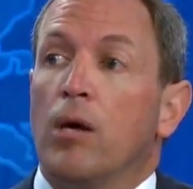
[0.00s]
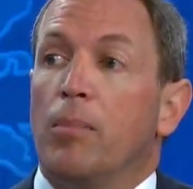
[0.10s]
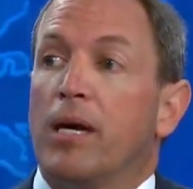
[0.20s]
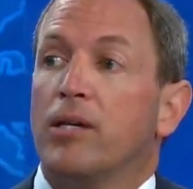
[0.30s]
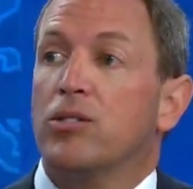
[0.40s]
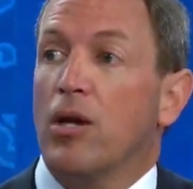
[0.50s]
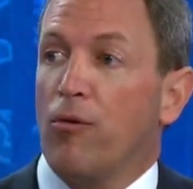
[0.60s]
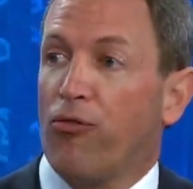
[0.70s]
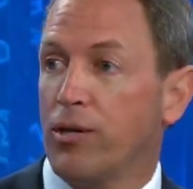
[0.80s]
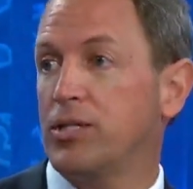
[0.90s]
Because,
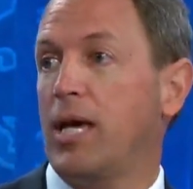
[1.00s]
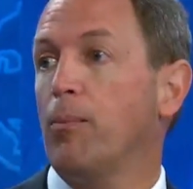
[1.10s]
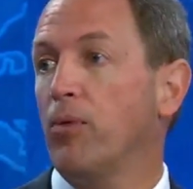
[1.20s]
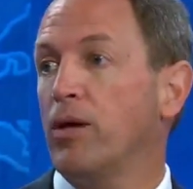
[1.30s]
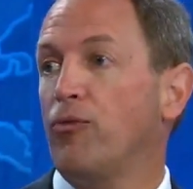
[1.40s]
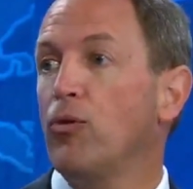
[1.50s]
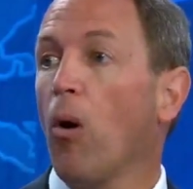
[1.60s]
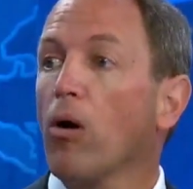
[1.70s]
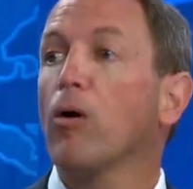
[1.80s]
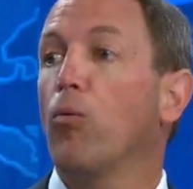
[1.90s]
for example, if you
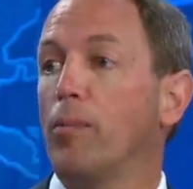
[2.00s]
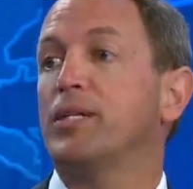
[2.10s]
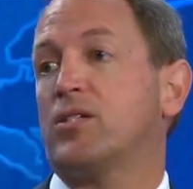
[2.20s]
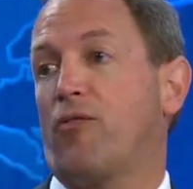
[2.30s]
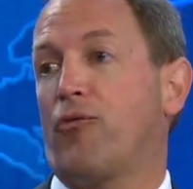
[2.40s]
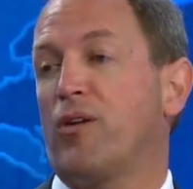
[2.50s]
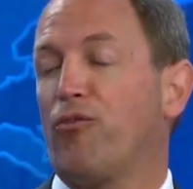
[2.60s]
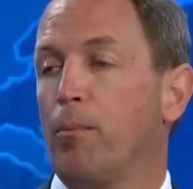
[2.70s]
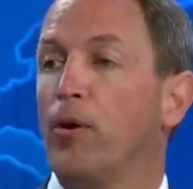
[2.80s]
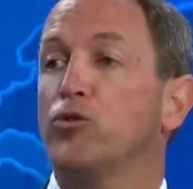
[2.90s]
are a woman suffering
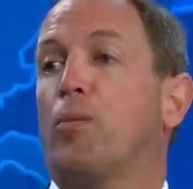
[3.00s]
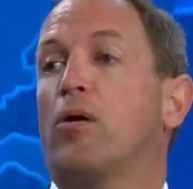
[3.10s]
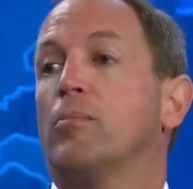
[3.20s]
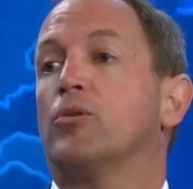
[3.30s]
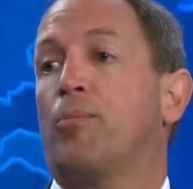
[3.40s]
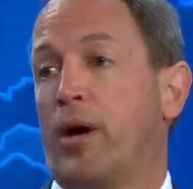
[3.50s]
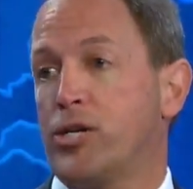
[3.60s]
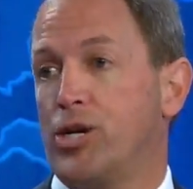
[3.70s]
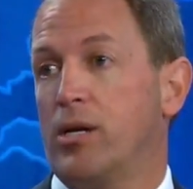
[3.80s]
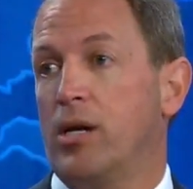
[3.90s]
from postpartum
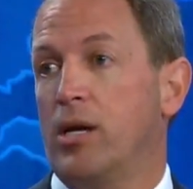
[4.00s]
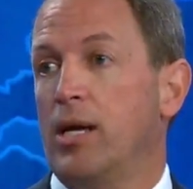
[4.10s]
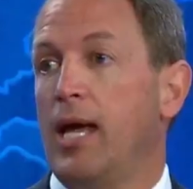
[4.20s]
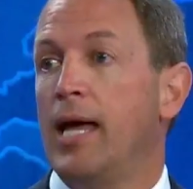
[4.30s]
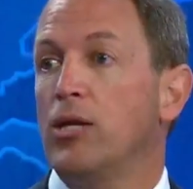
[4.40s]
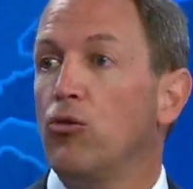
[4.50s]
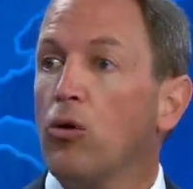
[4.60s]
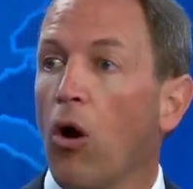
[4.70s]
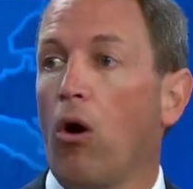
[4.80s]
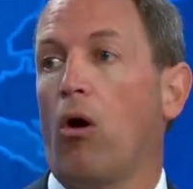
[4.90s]
depression and you
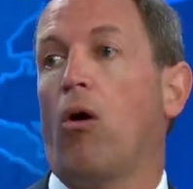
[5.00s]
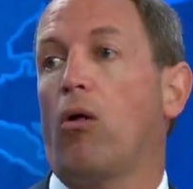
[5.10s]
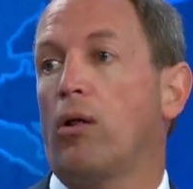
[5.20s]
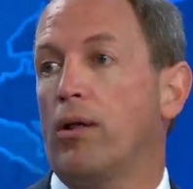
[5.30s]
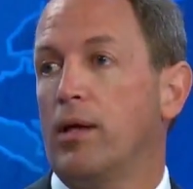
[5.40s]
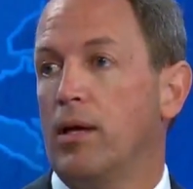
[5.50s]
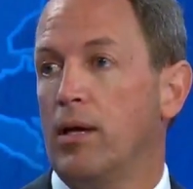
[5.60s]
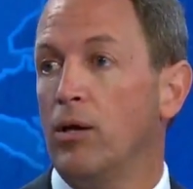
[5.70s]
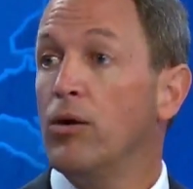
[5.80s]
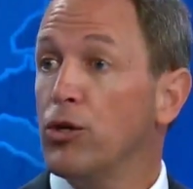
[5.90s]
call,
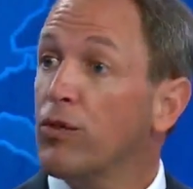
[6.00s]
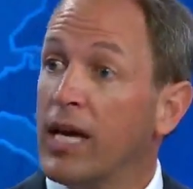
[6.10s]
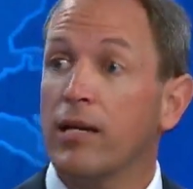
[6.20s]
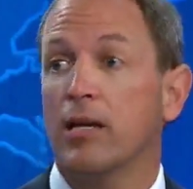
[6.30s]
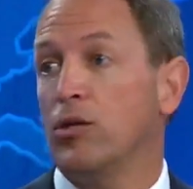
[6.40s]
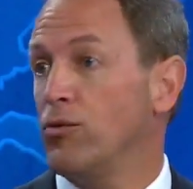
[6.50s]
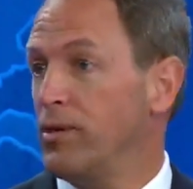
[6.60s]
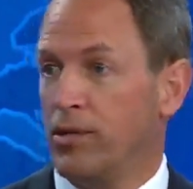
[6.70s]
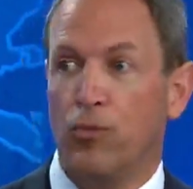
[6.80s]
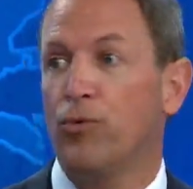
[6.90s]
you
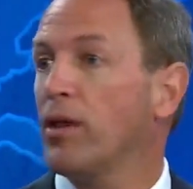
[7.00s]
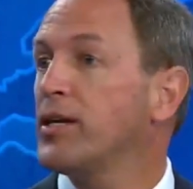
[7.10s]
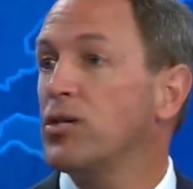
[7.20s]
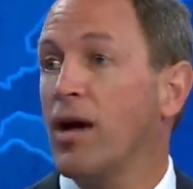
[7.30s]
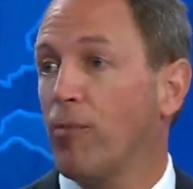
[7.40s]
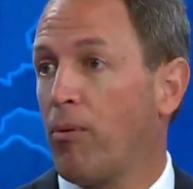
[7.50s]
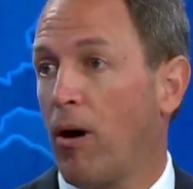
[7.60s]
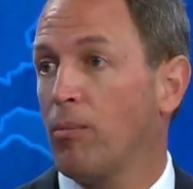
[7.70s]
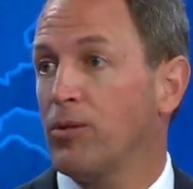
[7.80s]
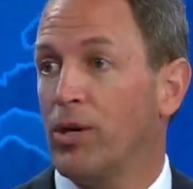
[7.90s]
realize you have a
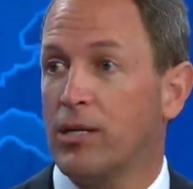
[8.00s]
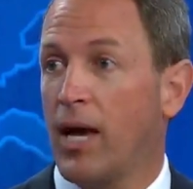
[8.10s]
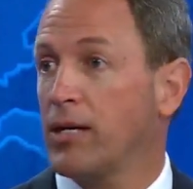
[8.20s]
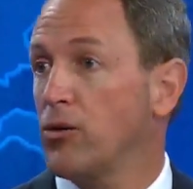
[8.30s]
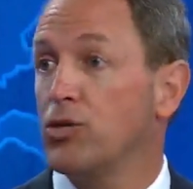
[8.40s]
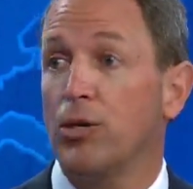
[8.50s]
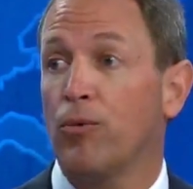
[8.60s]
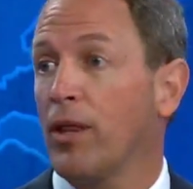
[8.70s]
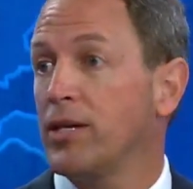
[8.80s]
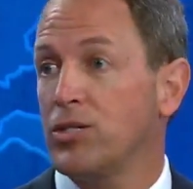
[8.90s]
problem, you get diagnosed, you
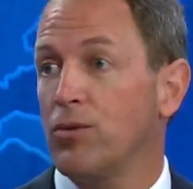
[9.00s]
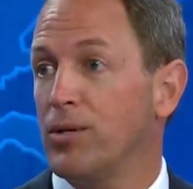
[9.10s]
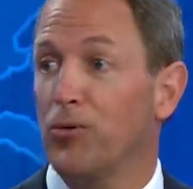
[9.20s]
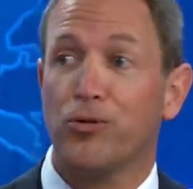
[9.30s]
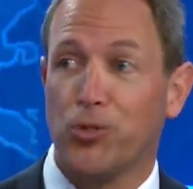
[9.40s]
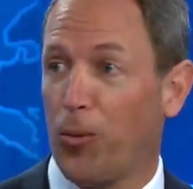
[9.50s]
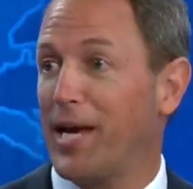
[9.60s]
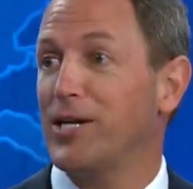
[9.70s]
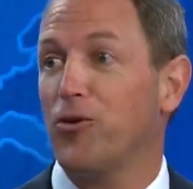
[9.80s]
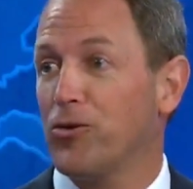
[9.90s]
realize you're
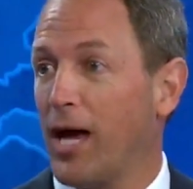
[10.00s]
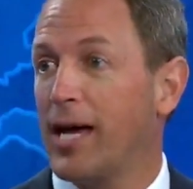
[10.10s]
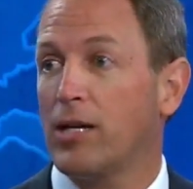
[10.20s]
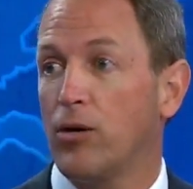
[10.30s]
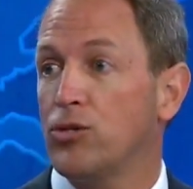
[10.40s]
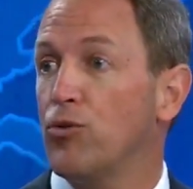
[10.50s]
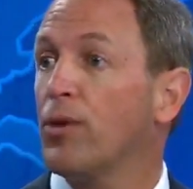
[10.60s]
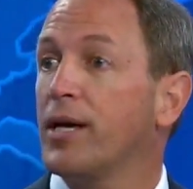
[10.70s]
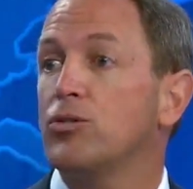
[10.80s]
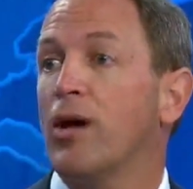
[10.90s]
screened, you're diagnosed, you
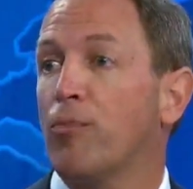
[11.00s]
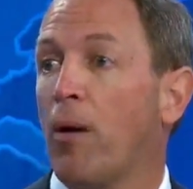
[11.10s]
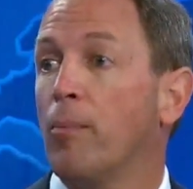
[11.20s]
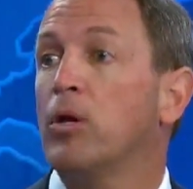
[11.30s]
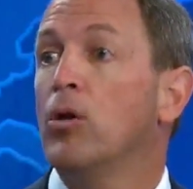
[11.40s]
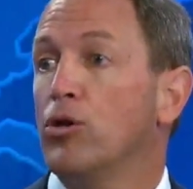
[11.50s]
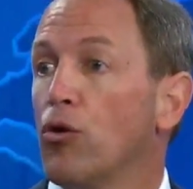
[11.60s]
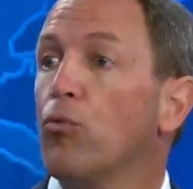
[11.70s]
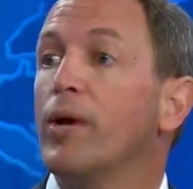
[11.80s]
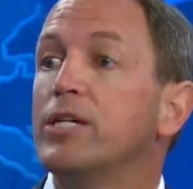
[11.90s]
realize you have a problem,
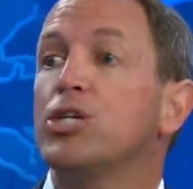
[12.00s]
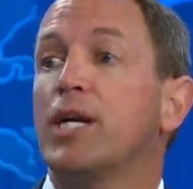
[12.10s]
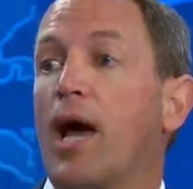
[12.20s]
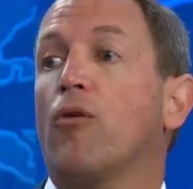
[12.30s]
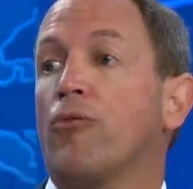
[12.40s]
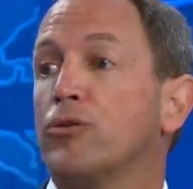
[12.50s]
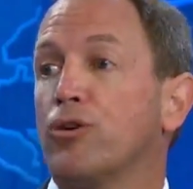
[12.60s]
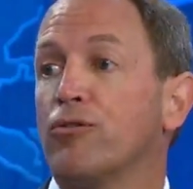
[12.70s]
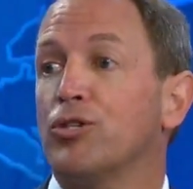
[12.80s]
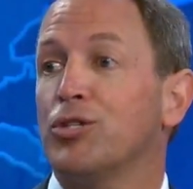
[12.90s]
you're reaching out for
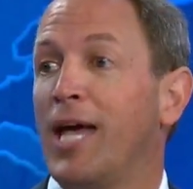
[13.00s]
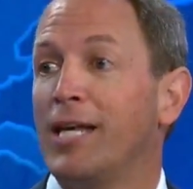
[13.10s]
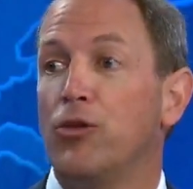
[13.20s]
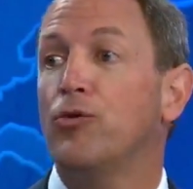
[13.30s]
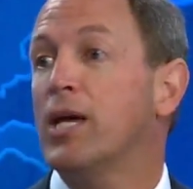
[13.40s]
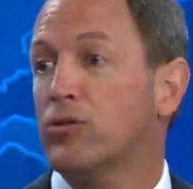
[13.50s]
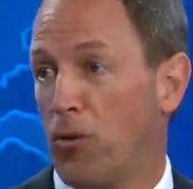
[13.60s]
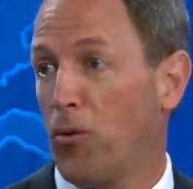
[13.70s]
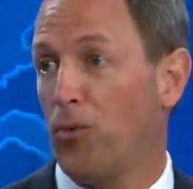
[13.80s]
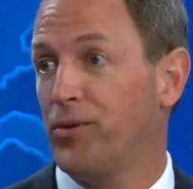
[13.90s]
services and you get
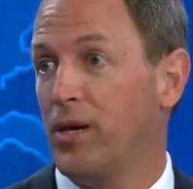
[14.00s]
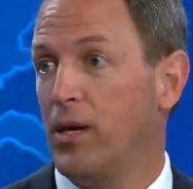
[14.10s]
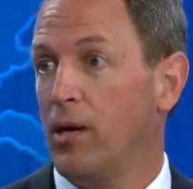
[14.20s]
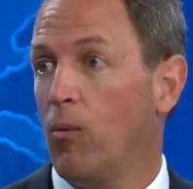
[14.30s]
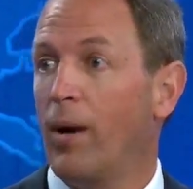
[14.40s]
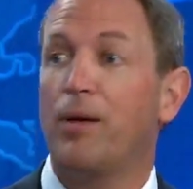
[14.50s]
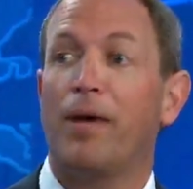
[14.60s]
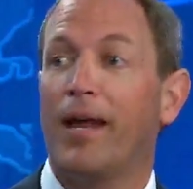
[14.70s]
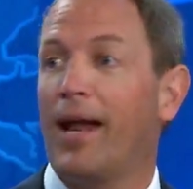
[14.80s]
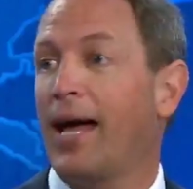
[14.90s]
told, wait a
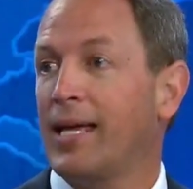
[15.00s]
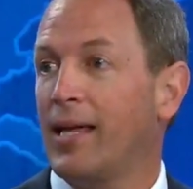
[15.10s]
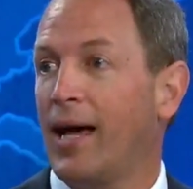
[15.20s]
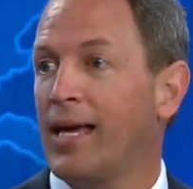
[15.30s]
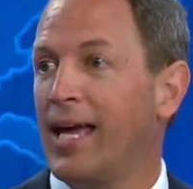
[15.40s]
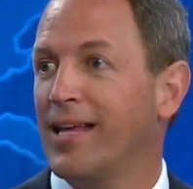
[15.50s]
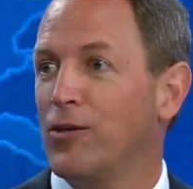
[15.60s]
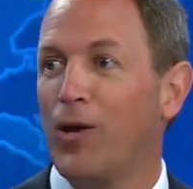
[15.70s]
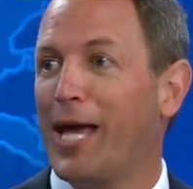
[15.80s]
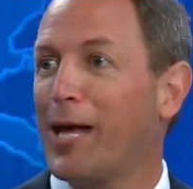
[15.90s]
minute, I can't
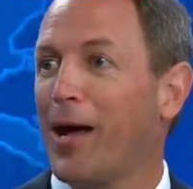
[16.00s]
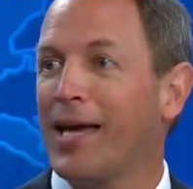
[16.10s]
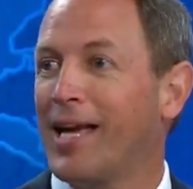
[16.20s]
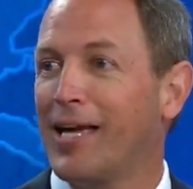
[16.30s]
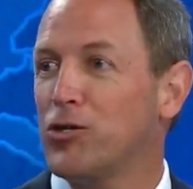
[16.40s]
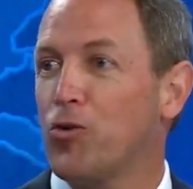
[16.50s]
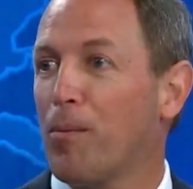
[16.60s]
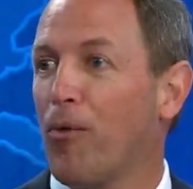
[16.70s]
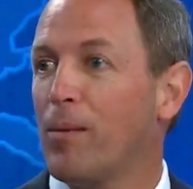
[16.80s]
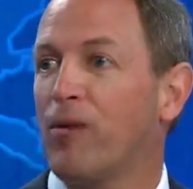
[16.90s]
get you an
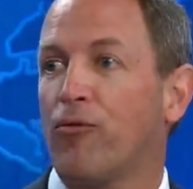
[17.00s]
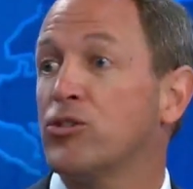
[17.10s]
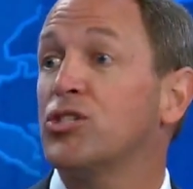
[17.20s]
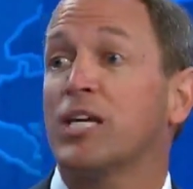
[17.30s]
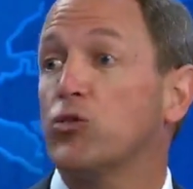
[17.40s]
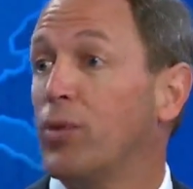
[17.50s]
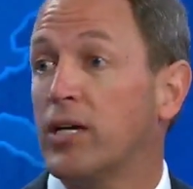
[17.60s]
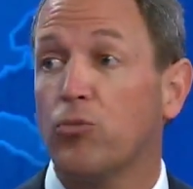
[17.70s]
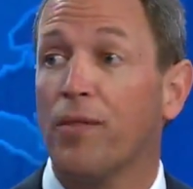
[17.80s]
appointment for 6 weeks.